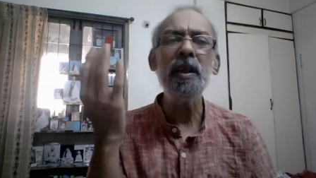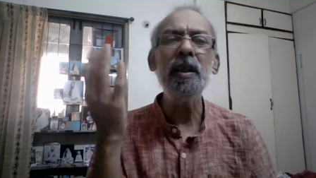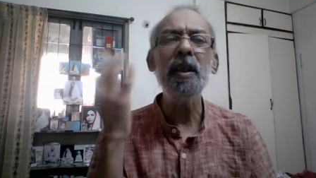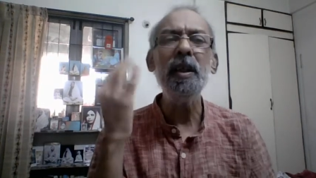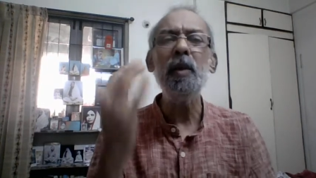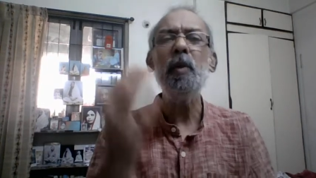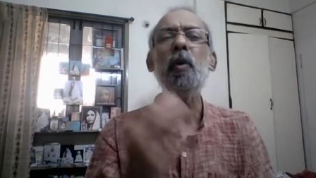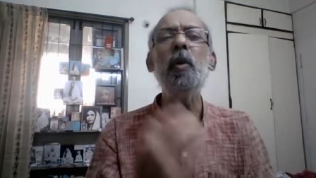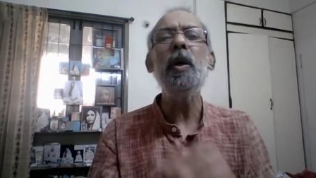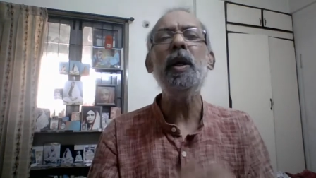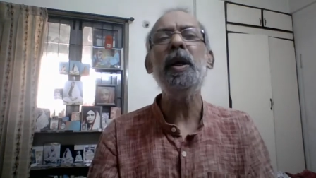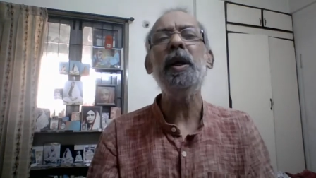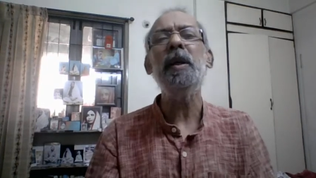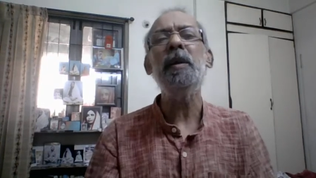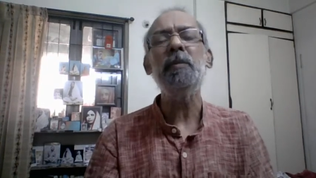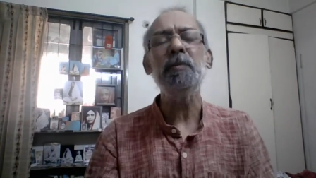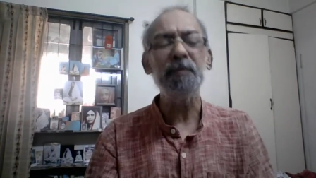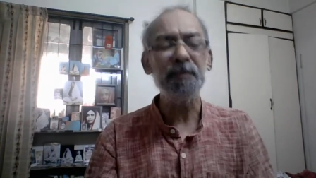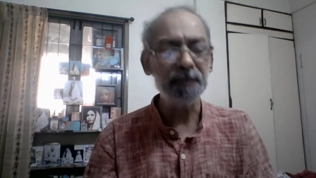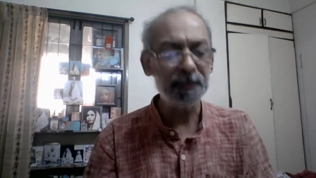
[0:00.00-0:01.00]
ki hoy,
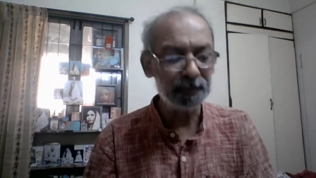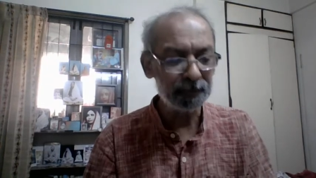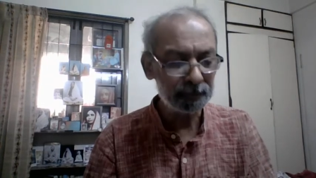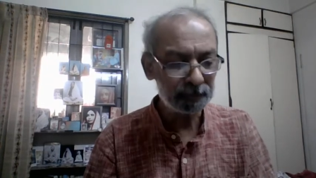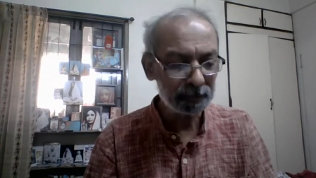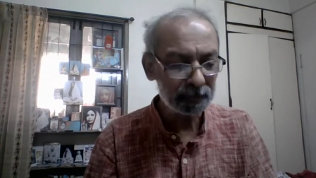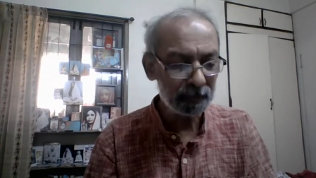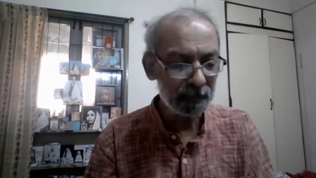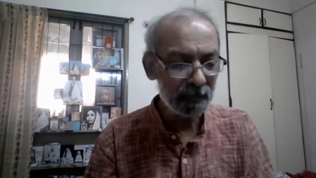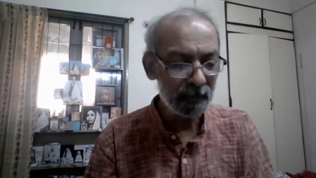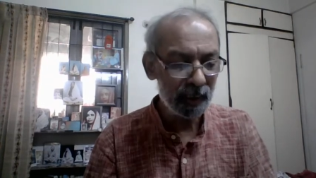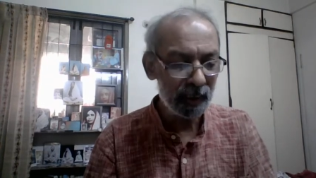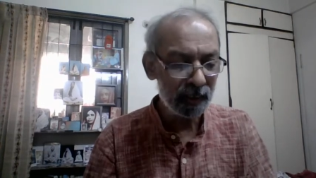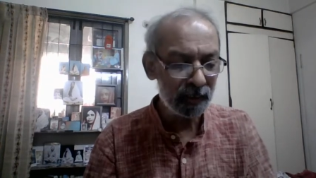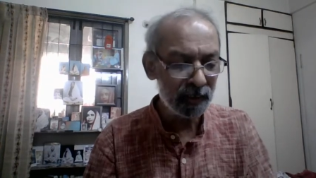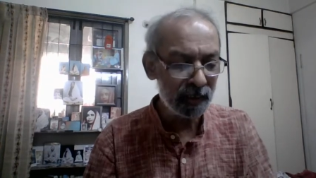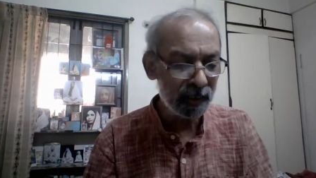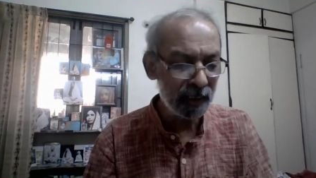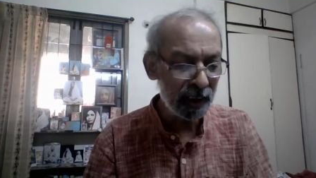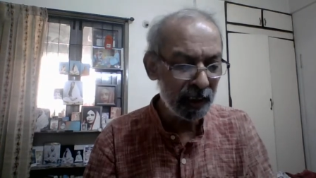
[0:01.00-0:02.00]

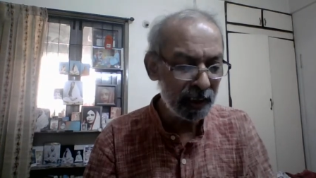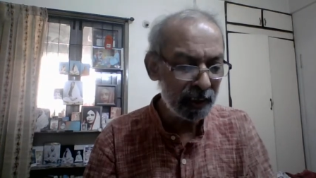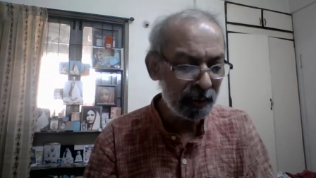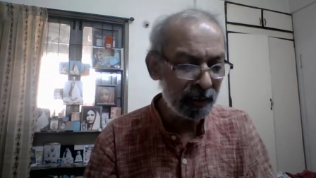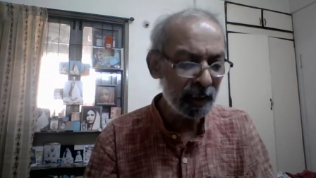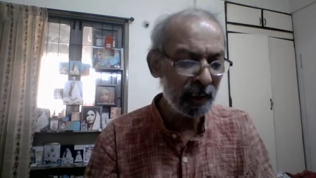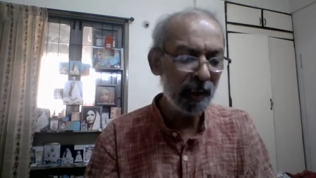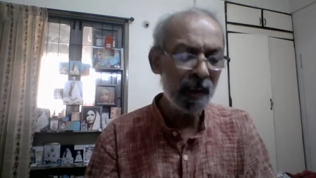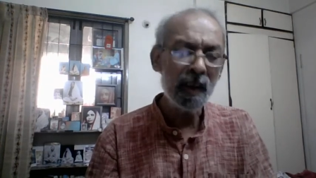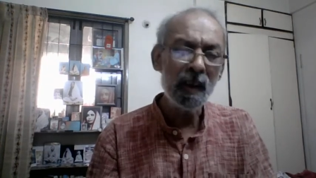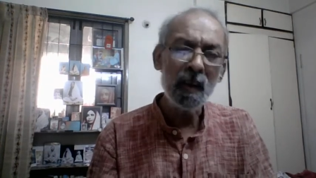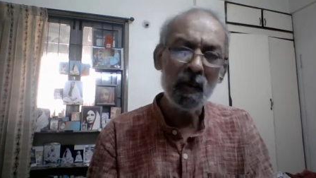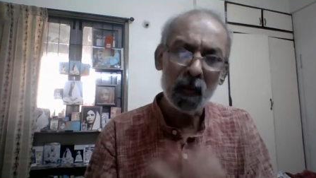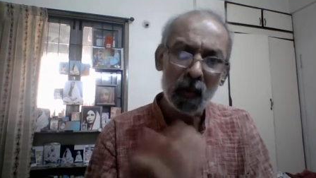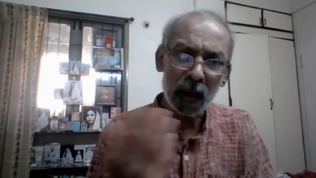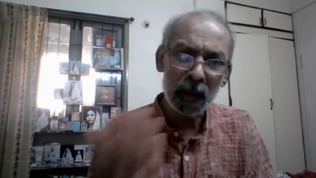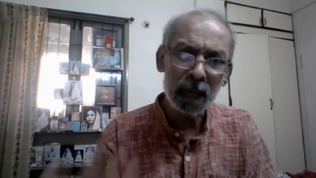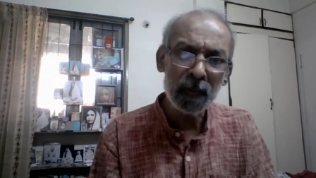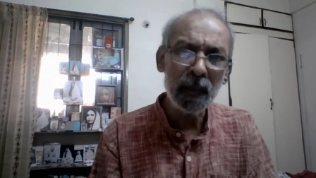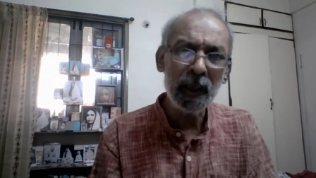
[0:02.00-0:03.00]
says
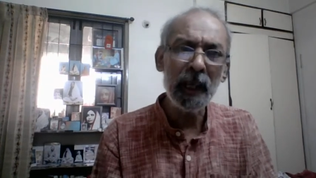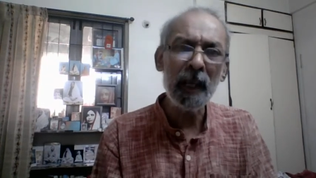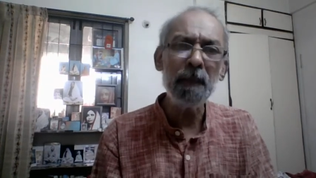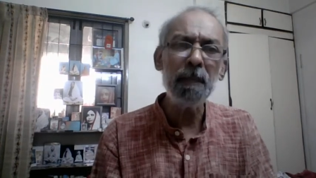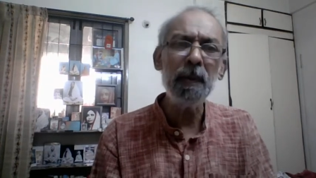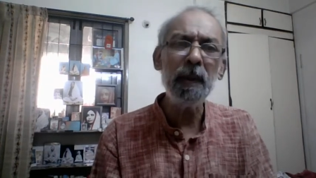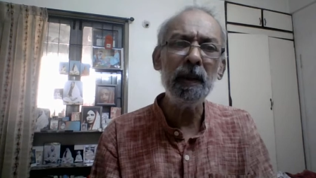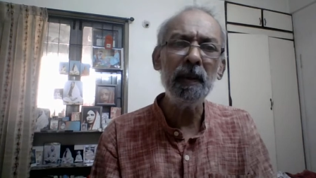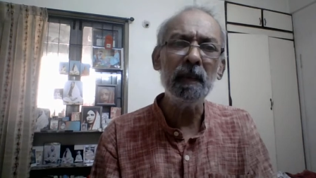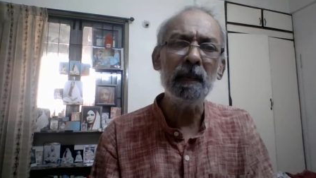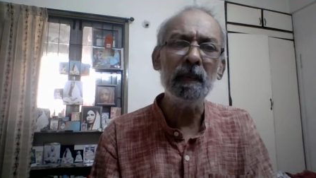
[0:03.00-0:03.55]
what will happen,